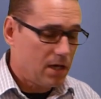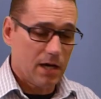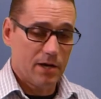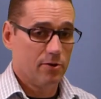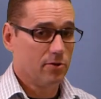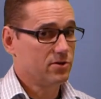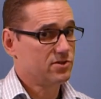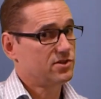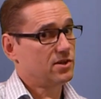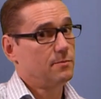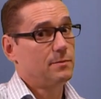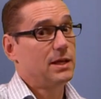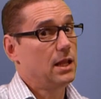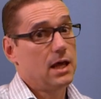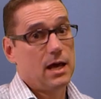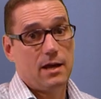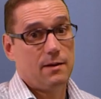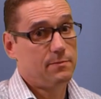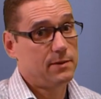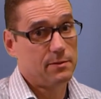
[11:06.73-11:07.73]
I know there's going to be
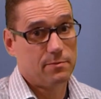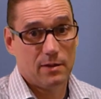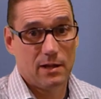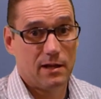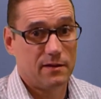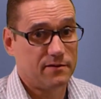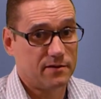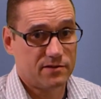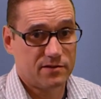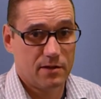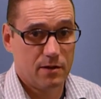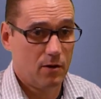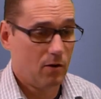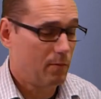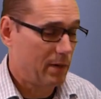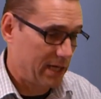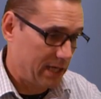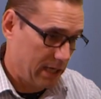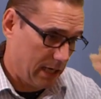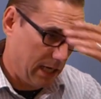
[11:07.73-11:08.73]
a lot of people out there saying,
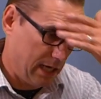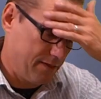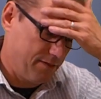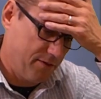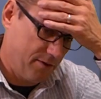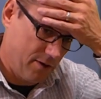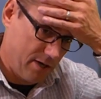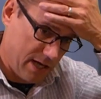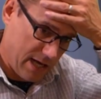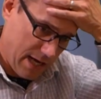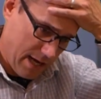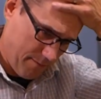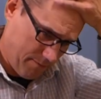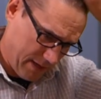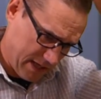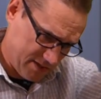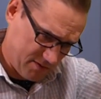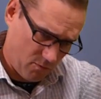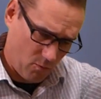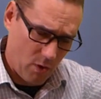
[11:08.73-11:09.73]
oh my god, 30
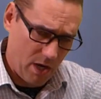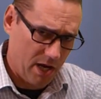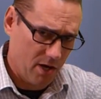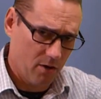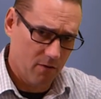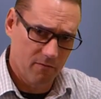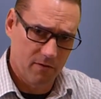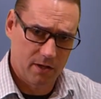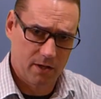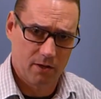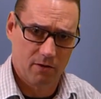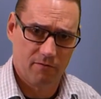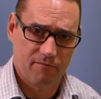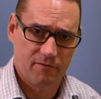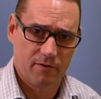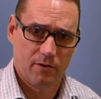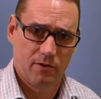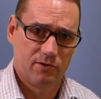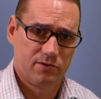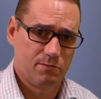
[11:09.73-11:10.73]
amp, that's way
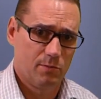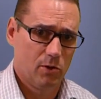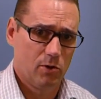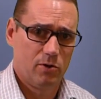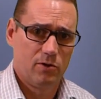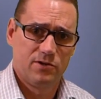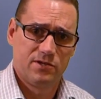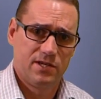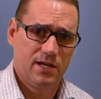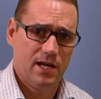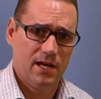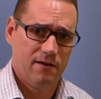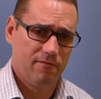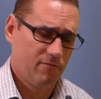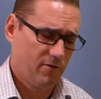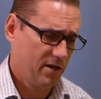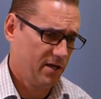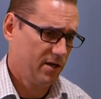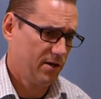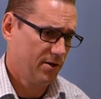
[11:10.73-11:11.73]
overkill for those motors,
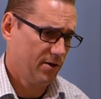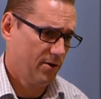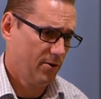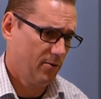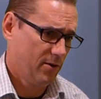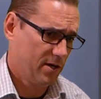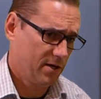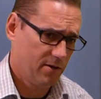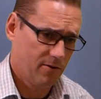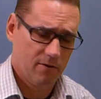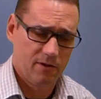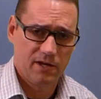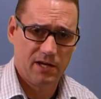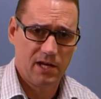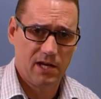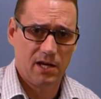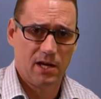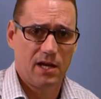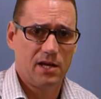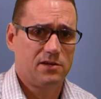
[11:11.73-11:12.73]
Dave. What are you doing? You
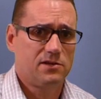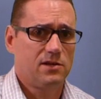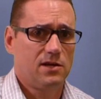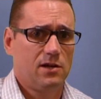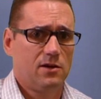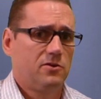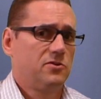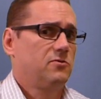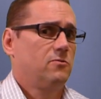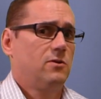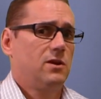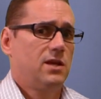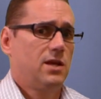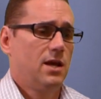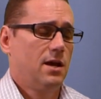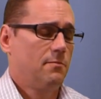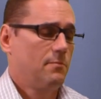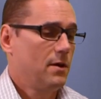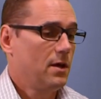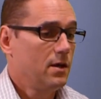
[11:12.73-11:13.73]
only need 18 or
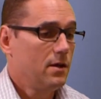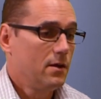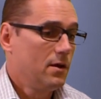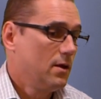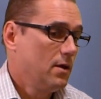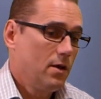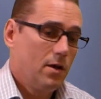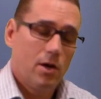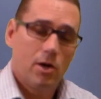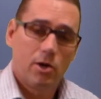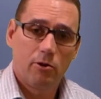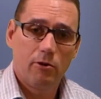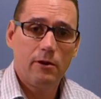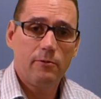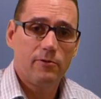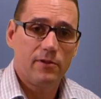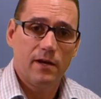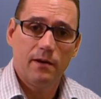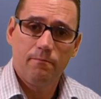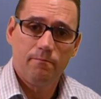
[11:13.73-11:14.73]
20 amp.
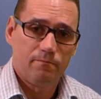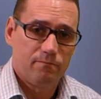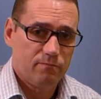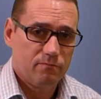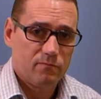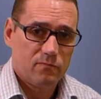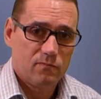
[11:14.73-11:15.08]
Agree with you.